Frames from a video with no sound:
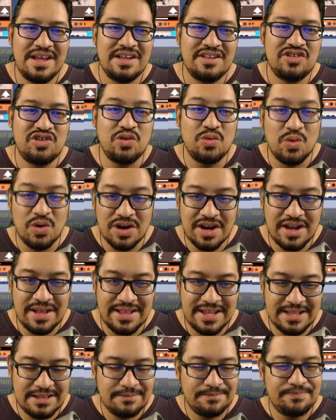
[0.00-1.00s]
to work on
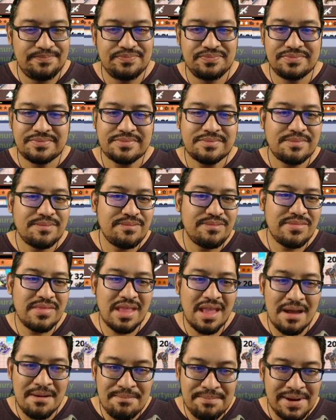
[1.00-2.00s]
it
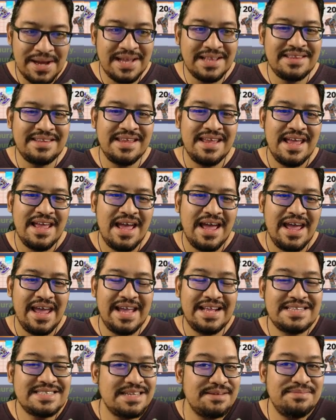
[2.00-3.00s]
but
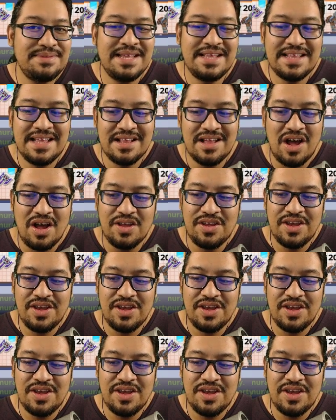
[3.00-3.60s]
it's something that all you